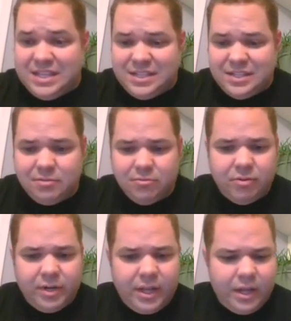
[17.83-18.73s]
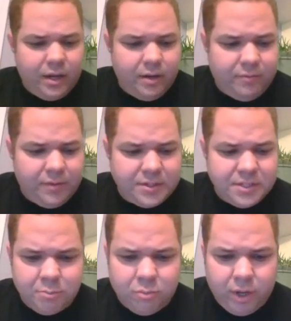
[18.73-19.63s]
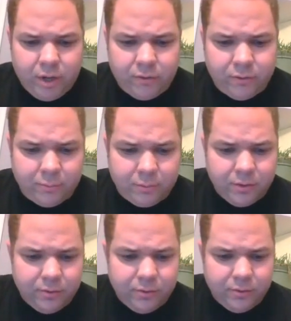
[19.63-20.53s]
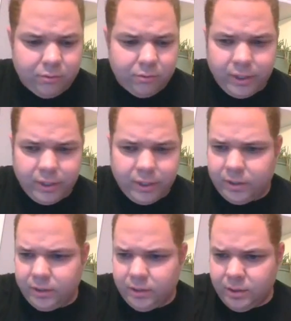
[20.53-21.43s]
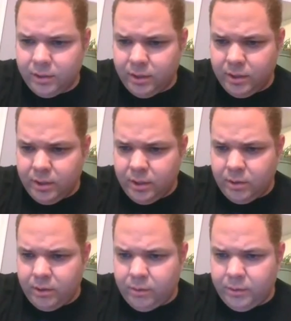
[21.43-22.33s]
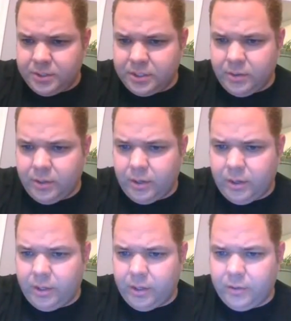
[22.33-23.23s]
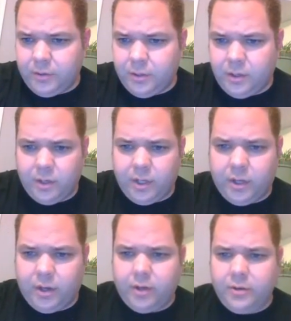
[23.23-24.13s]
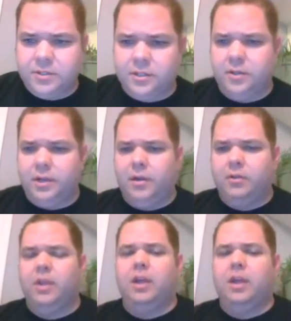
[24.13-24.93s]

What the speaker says: This is really. I need to fix this brightness or something. This is really. What's going on here? All right, audio is good now.